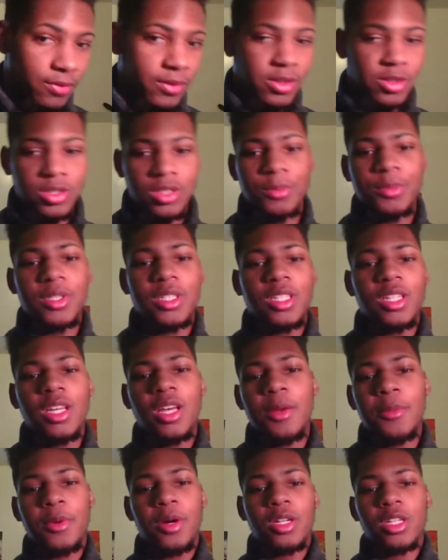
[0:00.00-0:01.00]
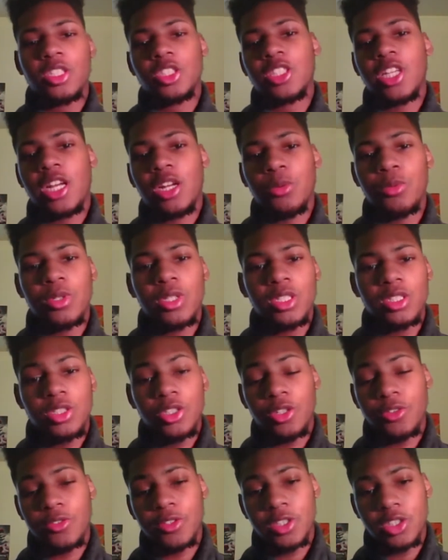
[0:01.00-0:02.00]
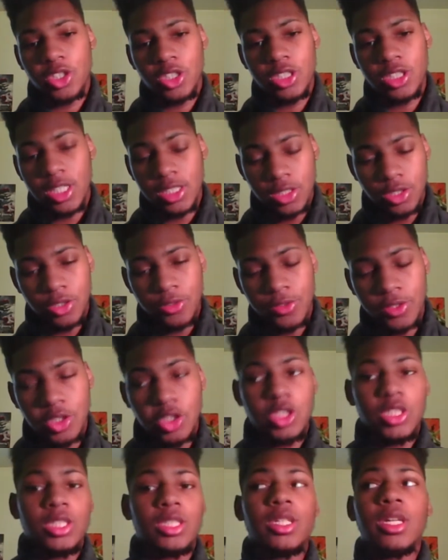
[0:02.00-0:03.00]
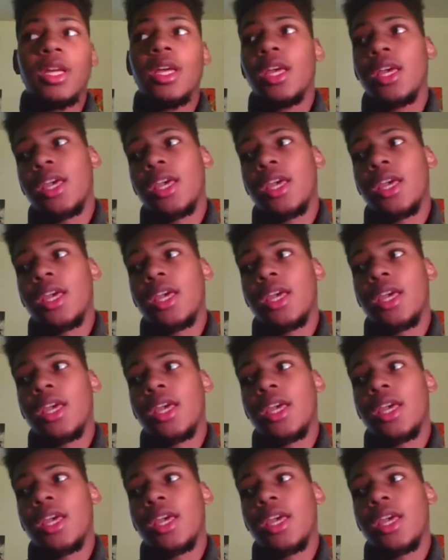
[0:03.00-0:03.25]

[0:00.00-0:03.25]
he used to be part of the channel with his girlfriend, his ex-girlfriend Jeana,